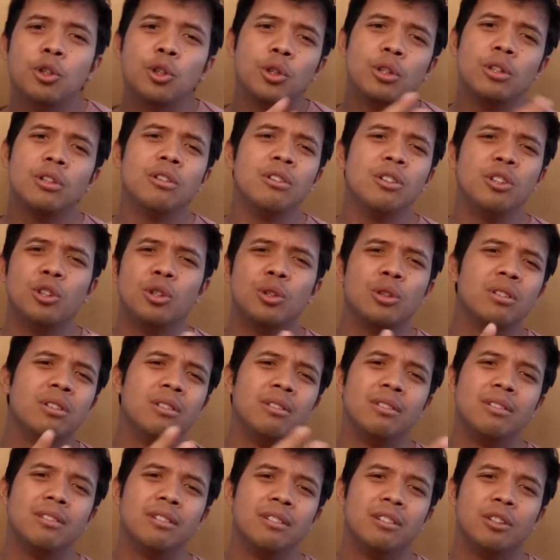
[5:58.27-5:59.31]
you
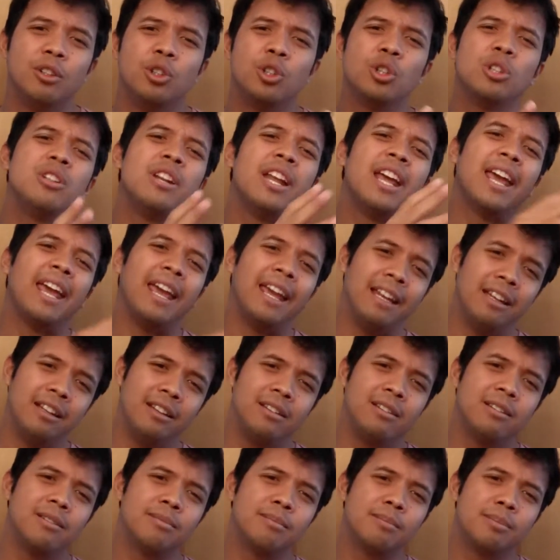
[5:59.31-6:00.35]
shouldn't
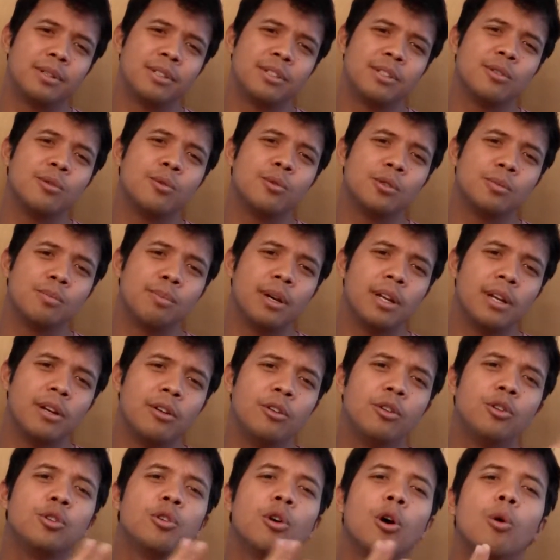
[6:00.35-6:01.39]
hate the person who's better.
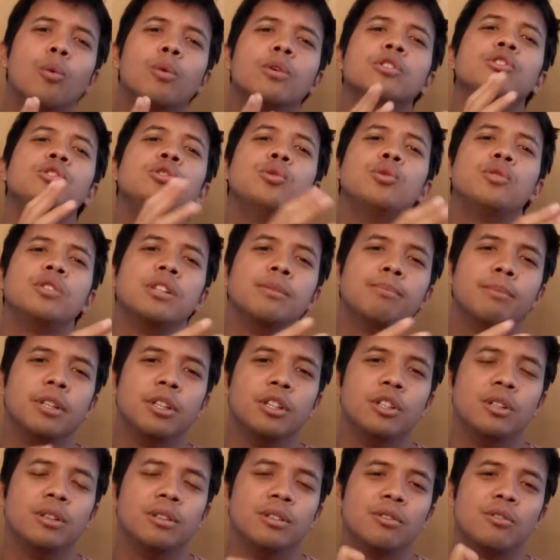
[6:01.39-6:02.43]
You should always use
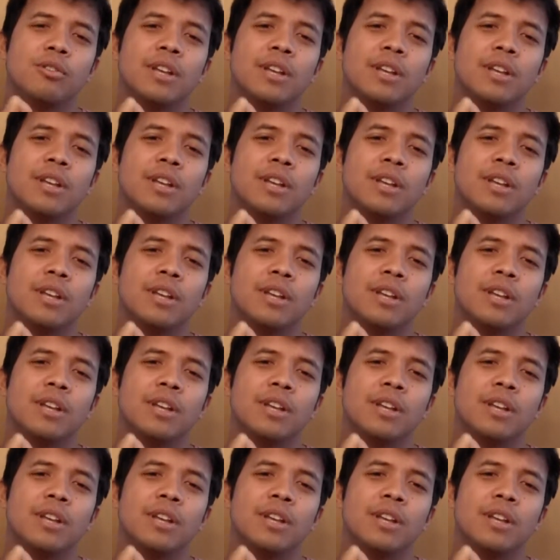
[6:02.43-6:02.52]
him